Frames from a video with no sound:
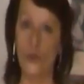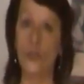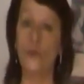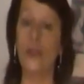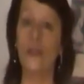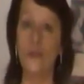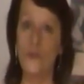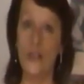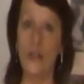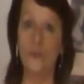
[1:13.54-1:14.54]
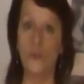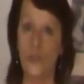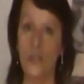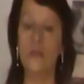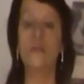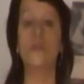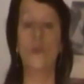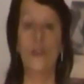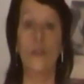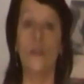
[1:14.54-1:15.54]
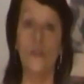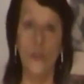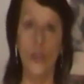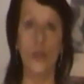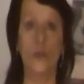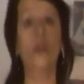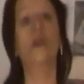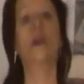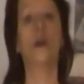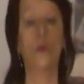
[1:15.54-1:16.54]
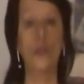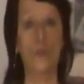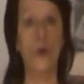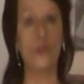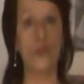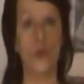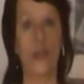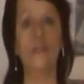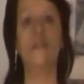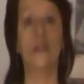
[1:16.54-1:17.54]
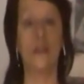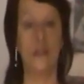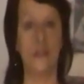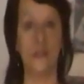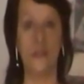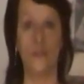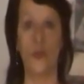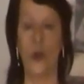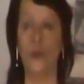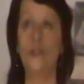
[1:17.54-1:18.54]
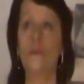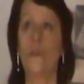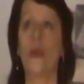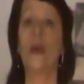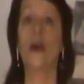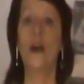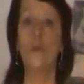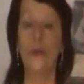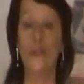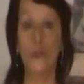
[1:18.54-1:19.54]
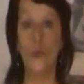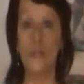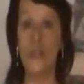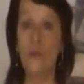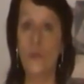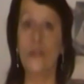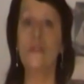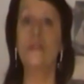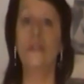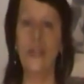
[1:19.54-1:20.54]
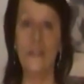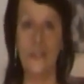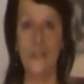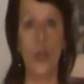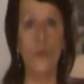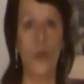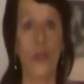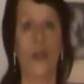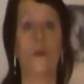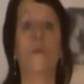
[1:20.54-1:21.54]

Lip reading: Dr. Craig himself deals with theory which postulates the existence of God. But the resemblance doesn't stop